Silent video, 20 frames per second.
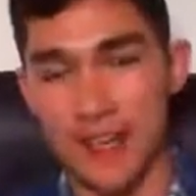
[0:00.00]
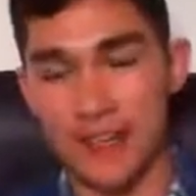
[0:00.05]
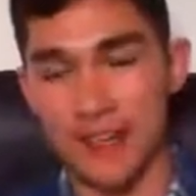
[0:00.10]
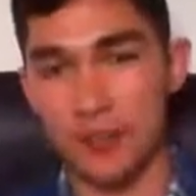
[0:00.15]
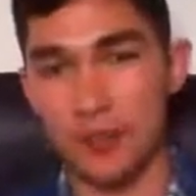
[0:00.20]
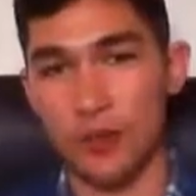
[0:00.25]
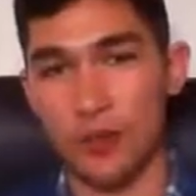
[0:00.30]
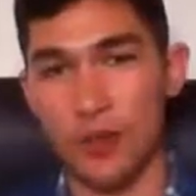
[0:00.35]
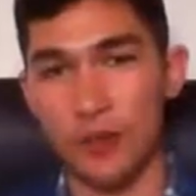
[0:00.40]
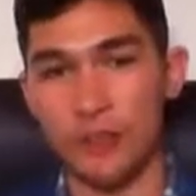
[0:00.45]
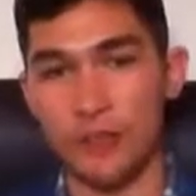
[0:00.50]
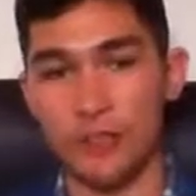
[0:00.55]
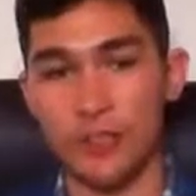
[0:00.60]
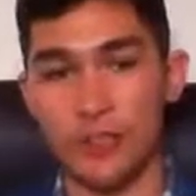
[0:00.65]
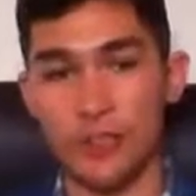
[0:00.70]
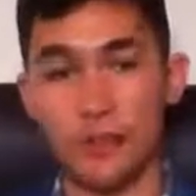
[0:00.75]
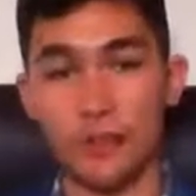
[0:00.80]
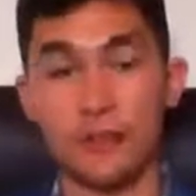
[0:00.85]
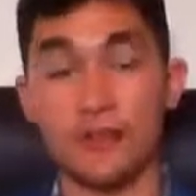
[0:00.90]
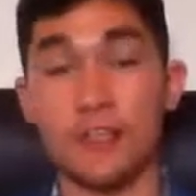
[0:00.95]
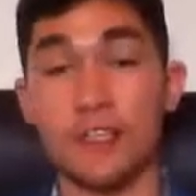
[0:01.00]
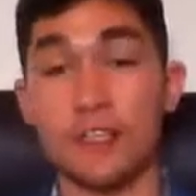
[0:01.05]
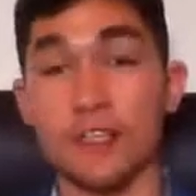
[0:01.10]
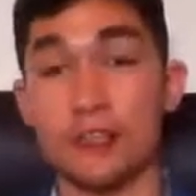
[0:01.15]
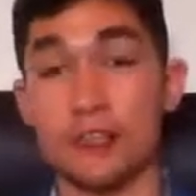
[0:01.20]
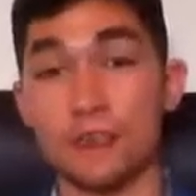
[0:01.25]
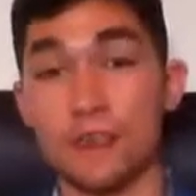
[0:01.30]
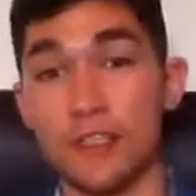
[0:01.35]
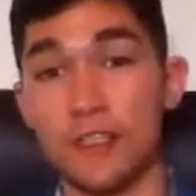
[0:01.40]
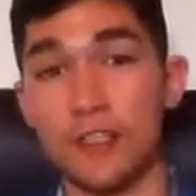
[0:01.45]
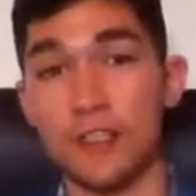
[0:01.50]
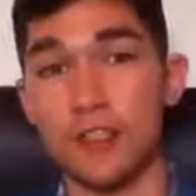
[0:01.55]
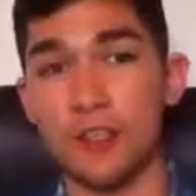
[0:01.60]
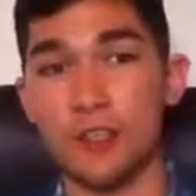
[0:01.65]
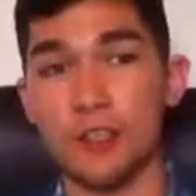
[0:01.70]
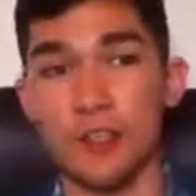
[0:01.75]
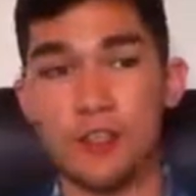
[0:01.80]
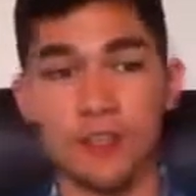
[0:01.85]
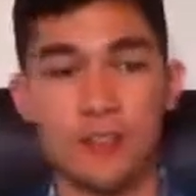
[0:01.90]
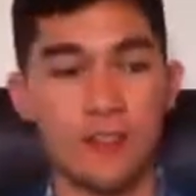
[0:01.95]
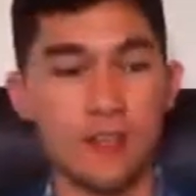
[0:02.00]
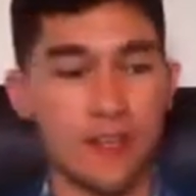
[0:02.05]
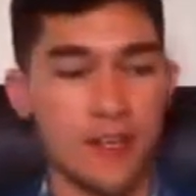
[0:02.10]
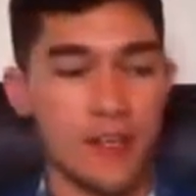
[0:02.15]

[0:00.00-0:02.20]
create professional videos, and